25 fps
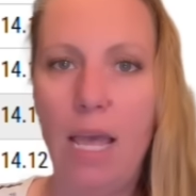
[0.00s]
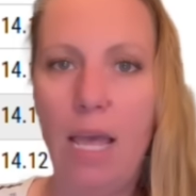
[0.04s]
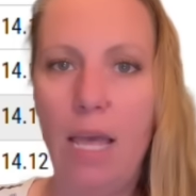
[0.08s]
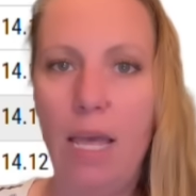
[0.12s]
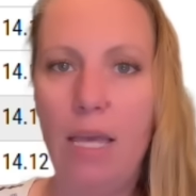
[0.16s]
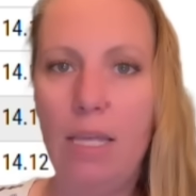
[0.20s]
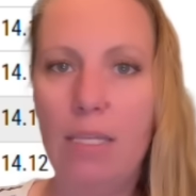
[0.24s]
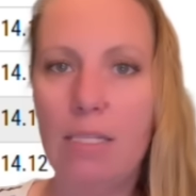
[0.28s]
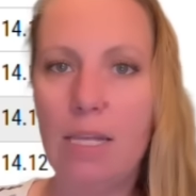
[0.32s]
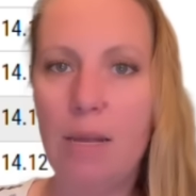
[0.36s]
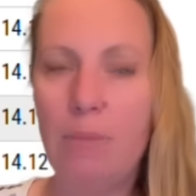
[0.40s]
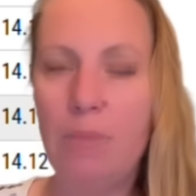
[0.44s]

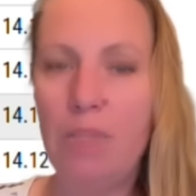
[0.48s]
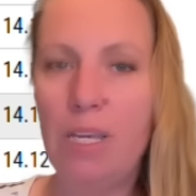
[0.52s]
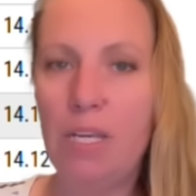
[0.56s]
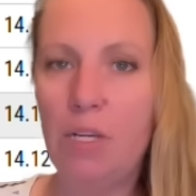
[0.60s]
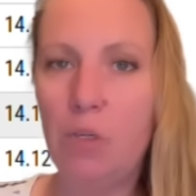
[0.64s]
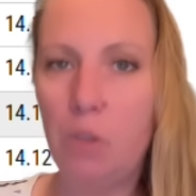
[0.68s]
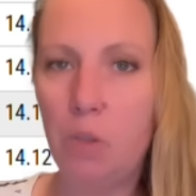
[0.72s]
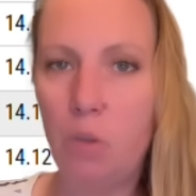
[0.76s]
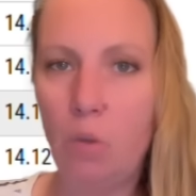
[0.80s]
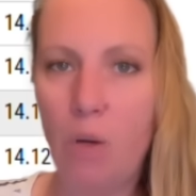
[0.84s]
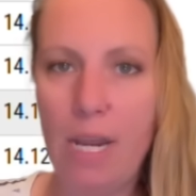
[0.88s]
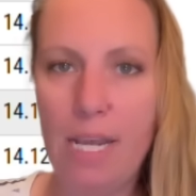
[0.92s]
Something
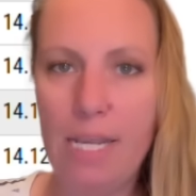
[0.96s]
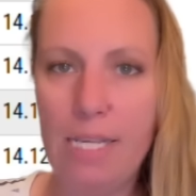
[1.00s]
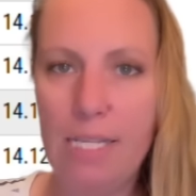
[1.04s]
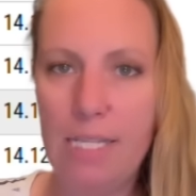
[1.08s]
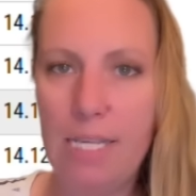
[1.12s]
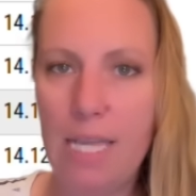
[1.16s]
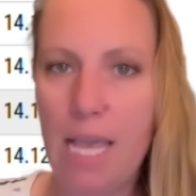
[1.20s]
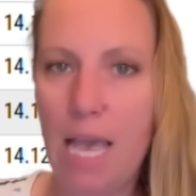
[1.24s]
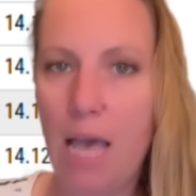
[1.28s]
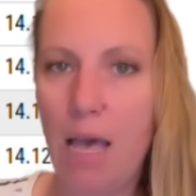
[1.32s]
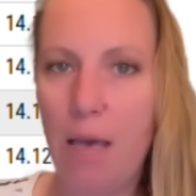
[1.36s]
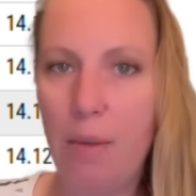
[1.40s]

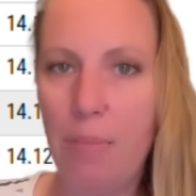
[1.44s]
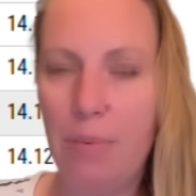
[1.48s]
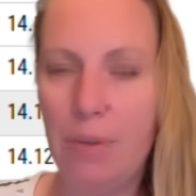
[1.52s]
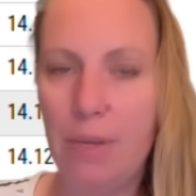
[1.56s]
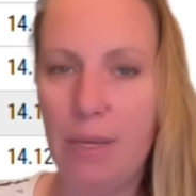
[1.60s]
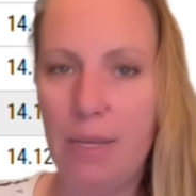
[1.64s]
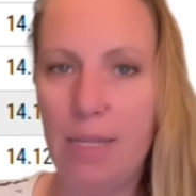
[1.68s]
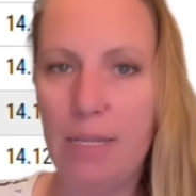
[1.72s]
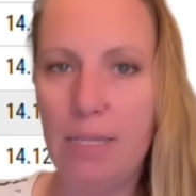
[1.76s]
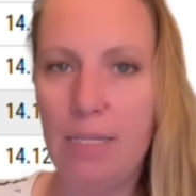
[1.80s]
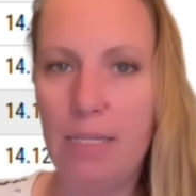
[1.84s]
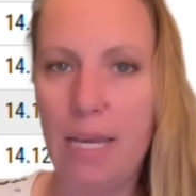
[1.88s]
crazy
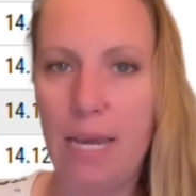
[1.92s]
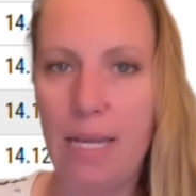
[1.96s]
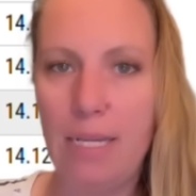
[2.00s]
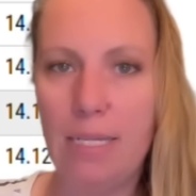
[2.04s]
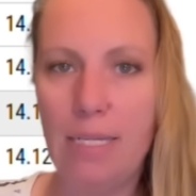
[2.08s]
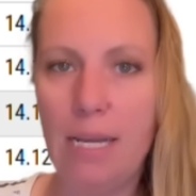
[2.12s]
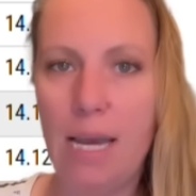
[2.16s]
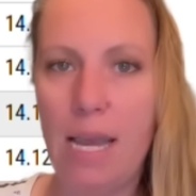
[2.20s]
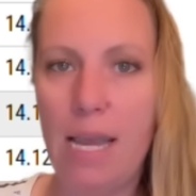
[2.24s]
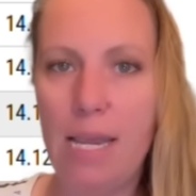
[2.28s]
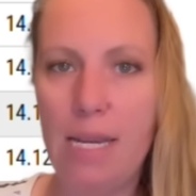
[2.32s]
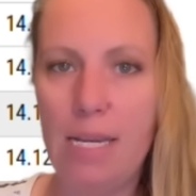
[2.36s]
happened at
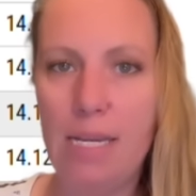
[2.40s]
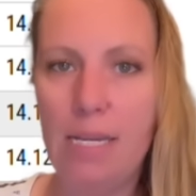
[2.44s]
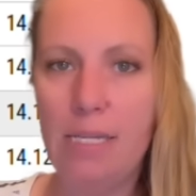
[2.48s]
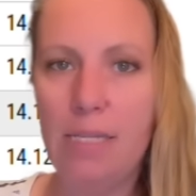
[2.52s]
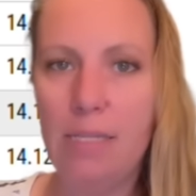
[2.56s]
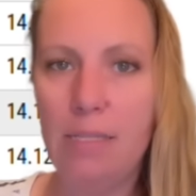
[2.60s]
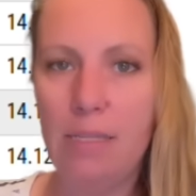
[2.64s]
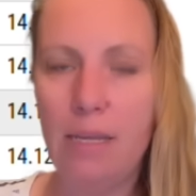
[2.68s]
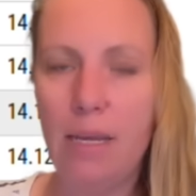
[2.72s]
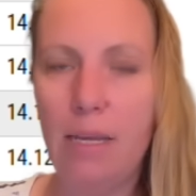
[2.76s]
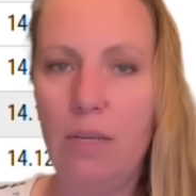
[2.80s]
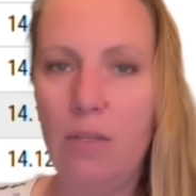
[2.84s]
night
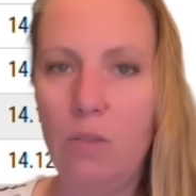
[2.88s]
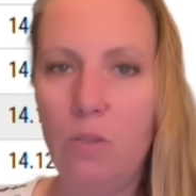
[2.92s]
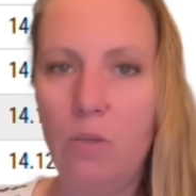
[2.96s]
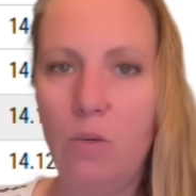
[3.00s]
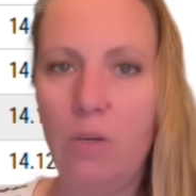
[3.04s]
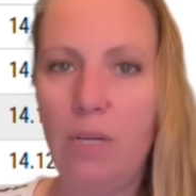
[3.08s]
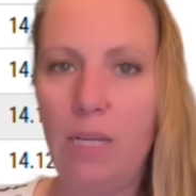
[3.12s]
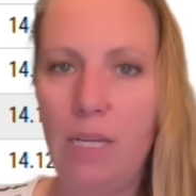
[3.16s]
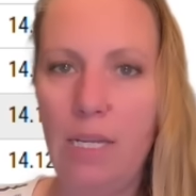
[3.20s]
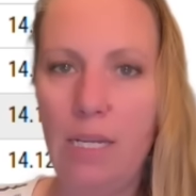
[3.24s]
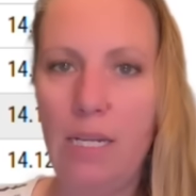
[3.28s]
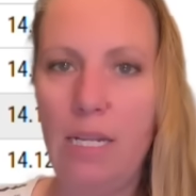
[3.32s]
in
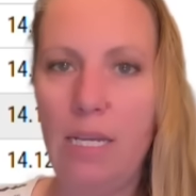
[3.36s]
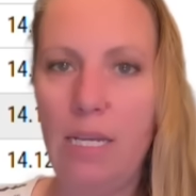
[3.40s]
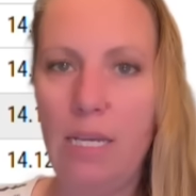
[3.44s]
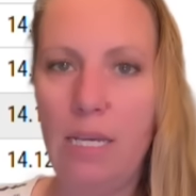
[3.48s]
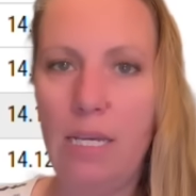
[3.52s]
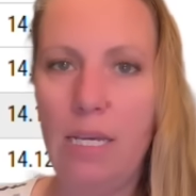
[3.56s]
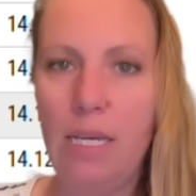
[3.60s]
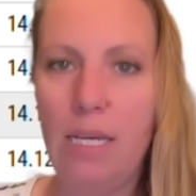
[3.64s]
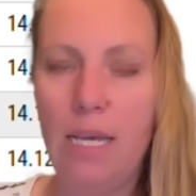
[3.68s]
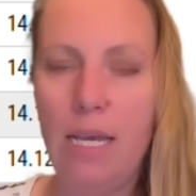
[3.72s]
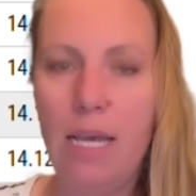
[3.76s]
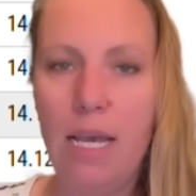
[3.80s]

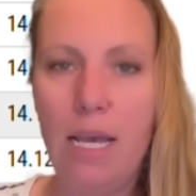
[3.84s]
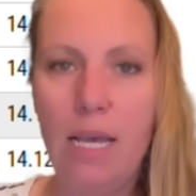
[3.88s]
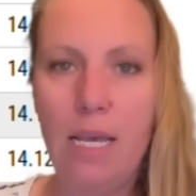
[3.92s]
Santorini,